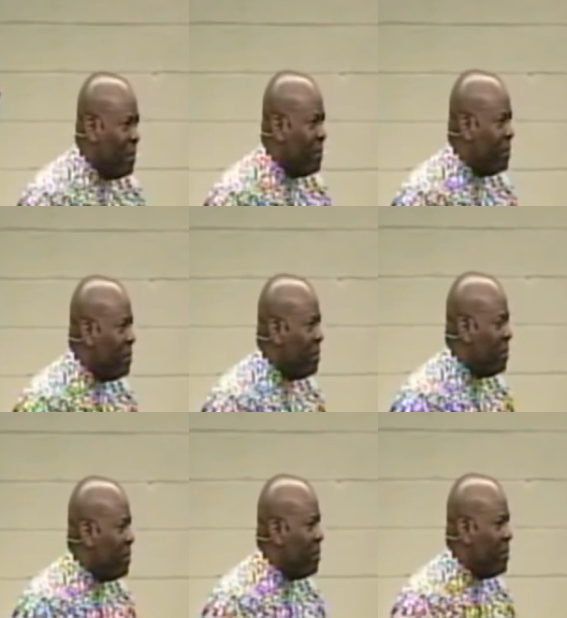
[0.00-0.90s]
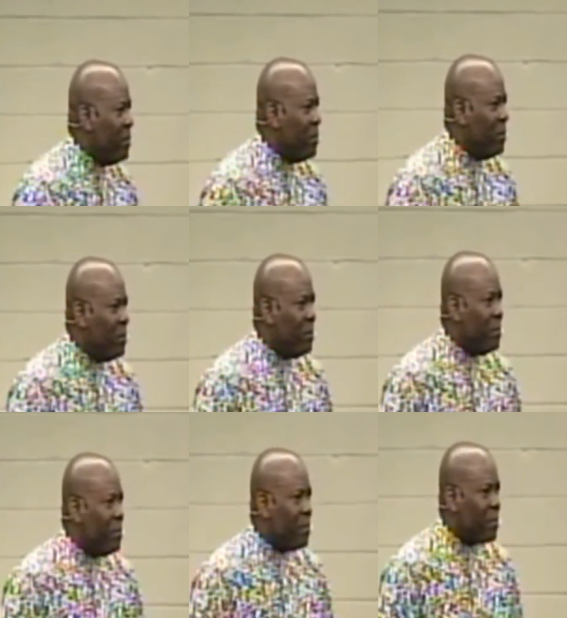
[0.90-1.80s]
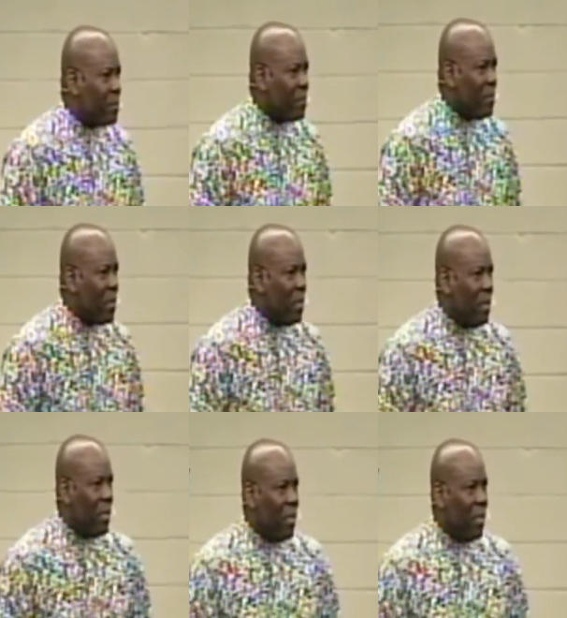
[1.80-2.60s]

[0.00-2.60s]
No one is speaking in this clip.